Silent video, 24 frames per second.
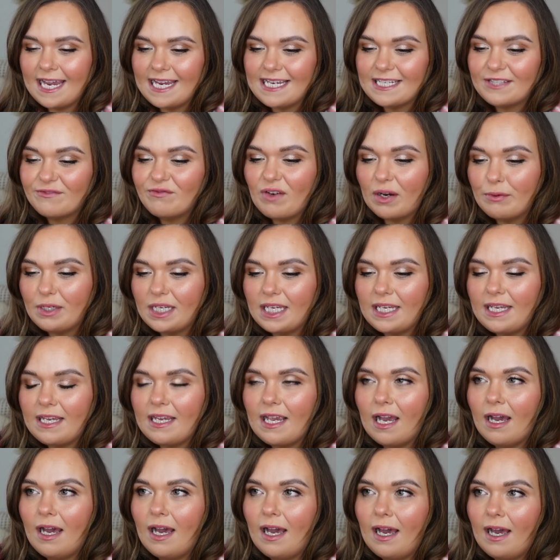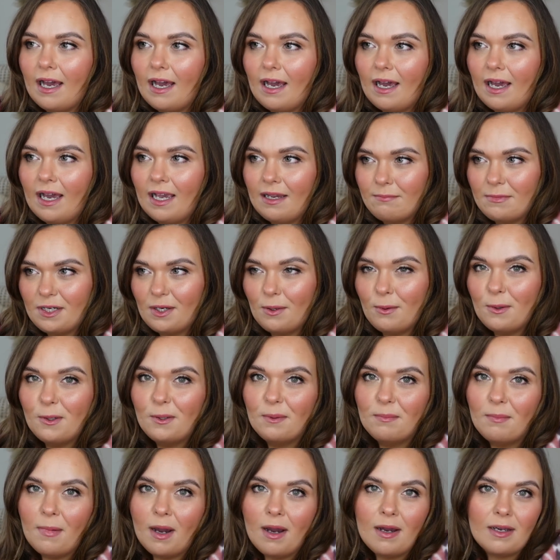It's very, I'm in a
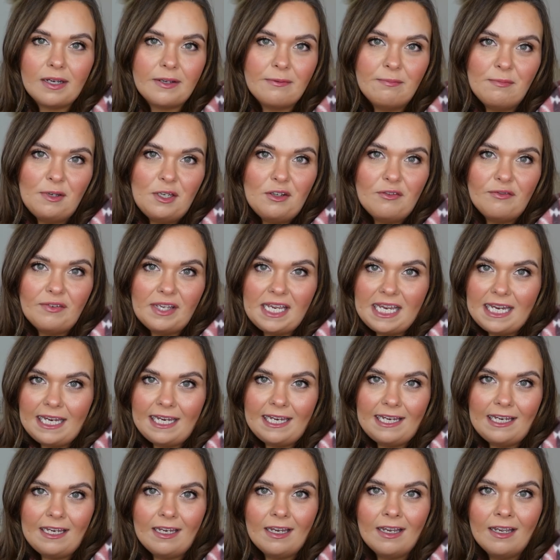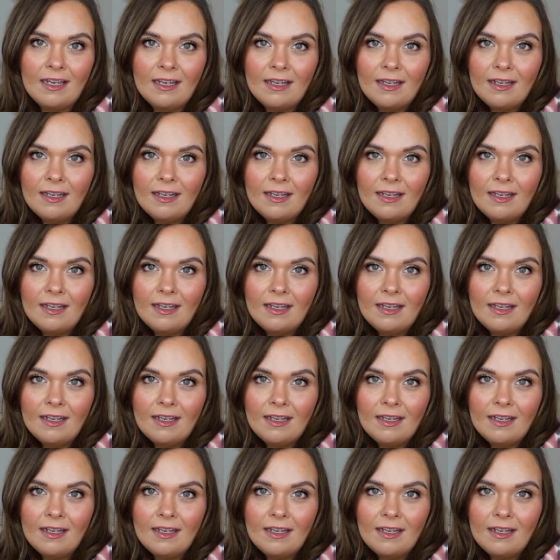Hallmark movie.